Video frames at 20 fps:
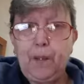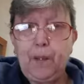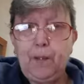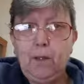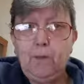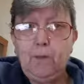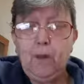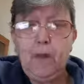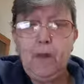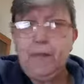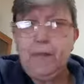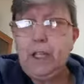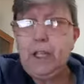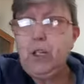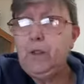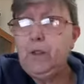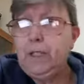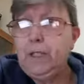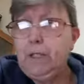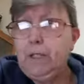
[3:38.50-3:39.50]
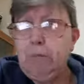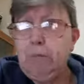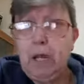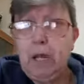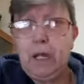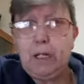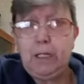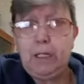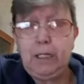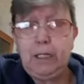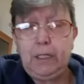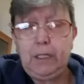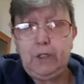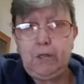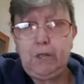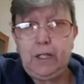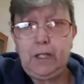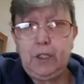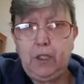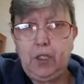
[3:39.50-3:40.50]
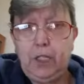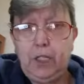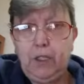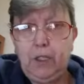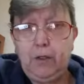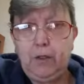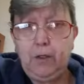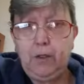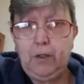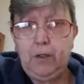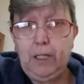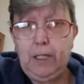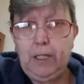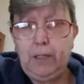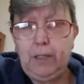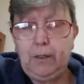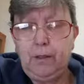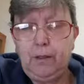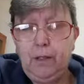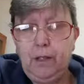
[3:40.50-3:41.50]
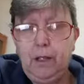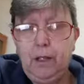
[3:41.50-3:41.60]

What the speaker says: Right, they're using marketing strategy to do this,